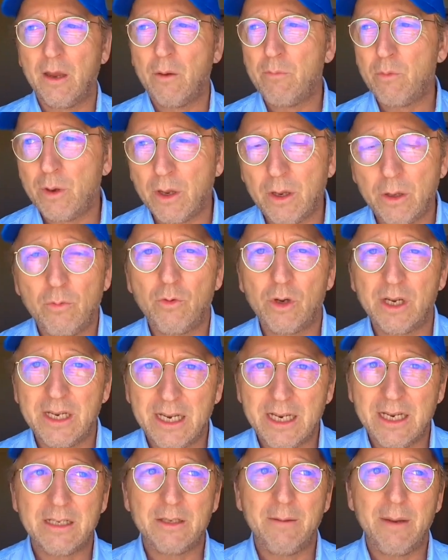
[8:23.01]
where it
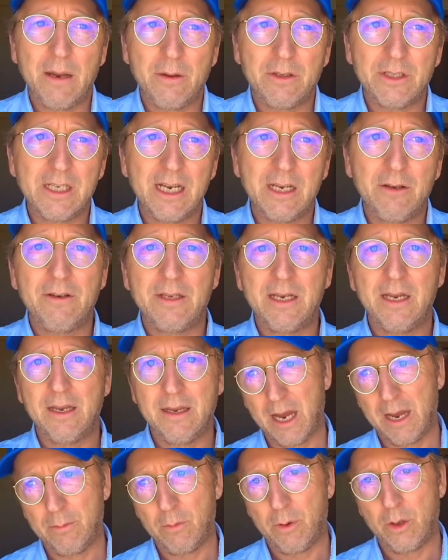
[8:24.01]
really is about safety,
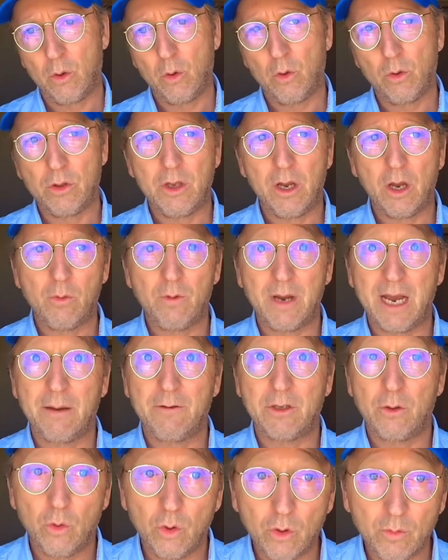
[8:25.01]
and we all know we have
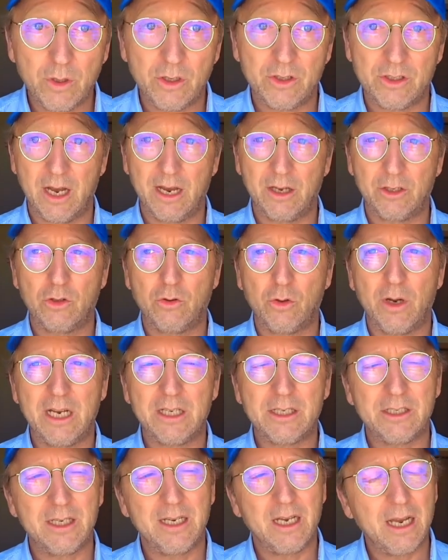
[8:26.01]
to almost
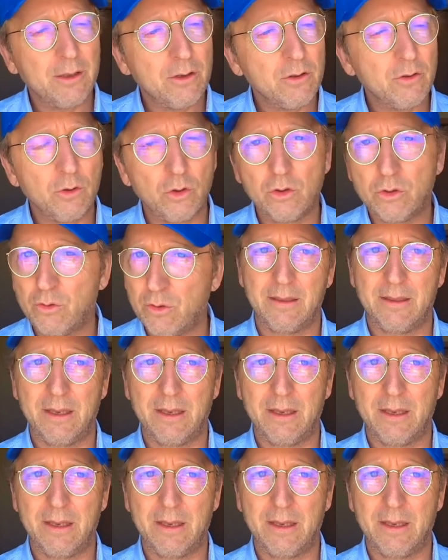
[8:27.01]
undress to get through,